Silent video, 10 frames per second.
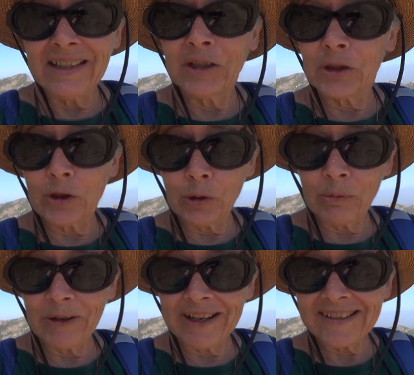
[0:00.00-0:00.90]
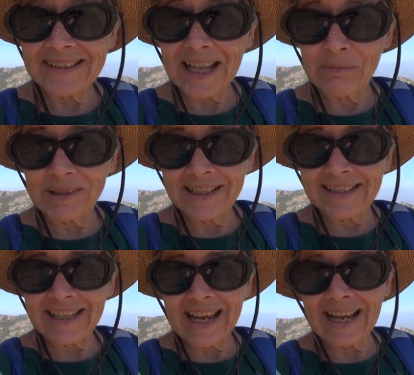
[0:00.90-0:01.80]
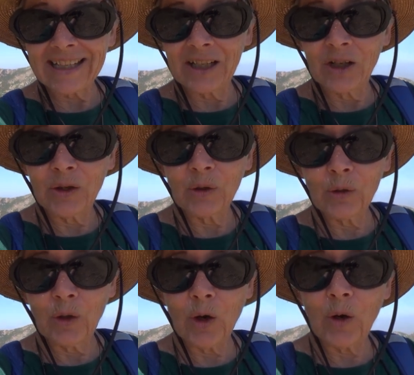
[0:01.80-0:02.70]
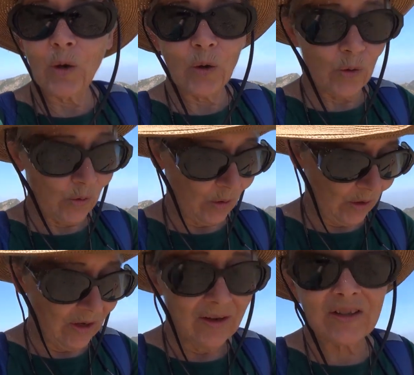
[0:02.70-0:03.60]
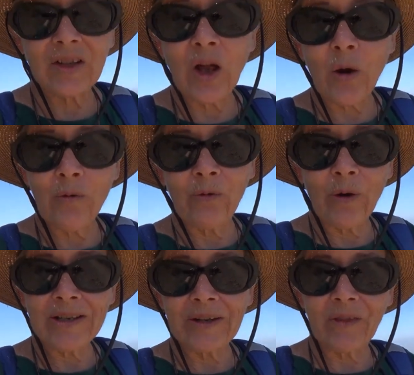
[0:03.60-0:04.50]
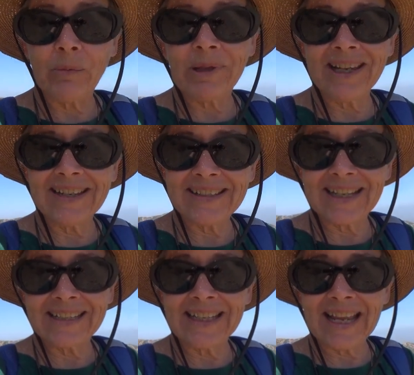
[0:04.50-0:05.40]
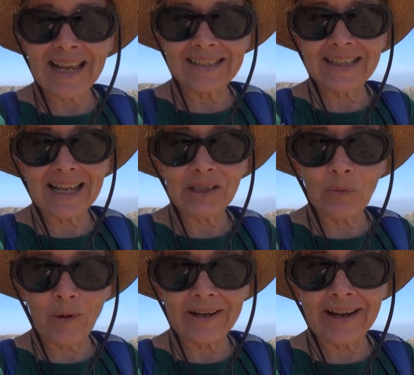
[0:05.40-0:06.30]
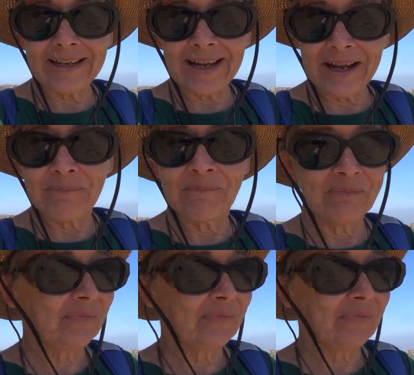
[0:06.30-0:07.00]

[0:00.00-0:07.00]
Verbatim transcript: lugubrious, that means sad, low, slow voice of the being said, yes, that's what I am.